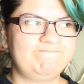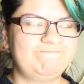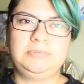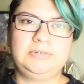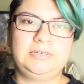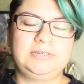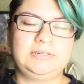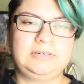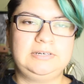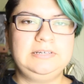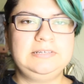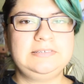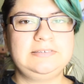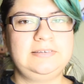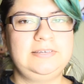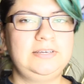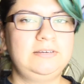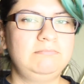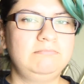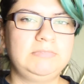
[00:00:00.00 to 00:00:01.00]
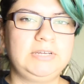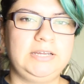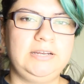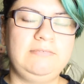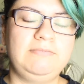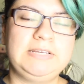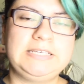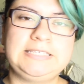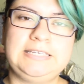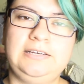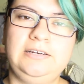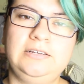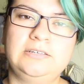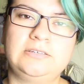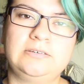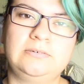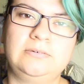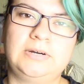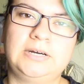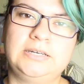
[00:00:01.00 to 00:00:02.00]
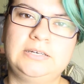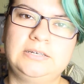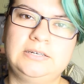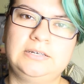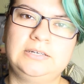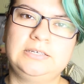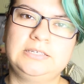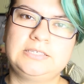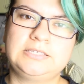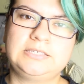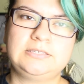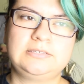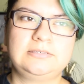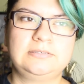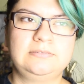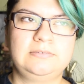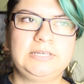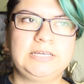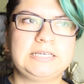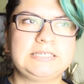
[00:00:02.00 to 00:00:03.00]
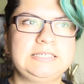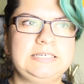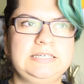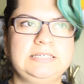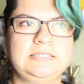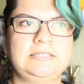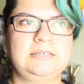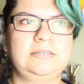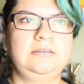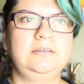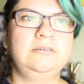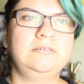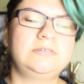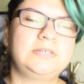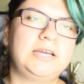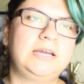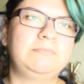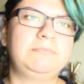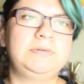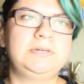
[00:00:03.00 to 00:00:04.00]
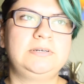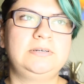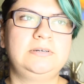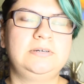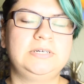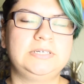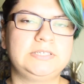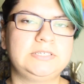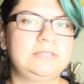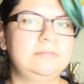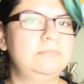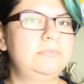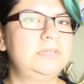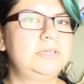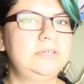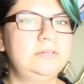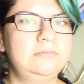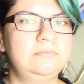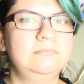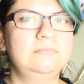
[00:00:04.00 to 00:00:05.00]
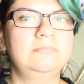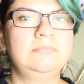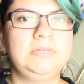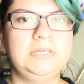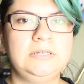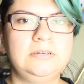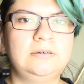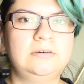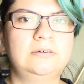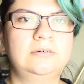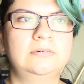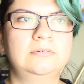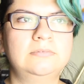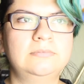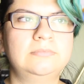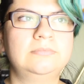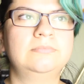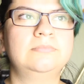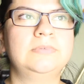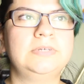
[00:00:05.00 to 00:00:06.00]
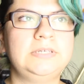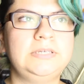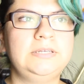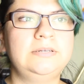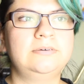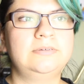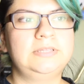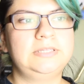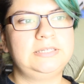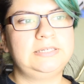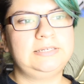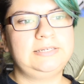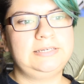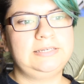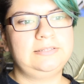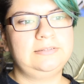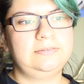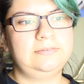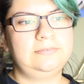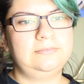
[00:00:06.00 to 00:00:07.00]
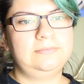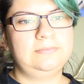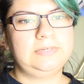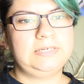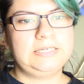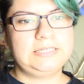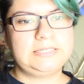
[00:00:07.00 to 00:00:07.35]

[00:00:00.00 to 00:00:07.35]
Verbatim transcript: But honestly, I'm kind of excited to watch it. It's like I said, it's a new chapter. It's something you know, you know, in, in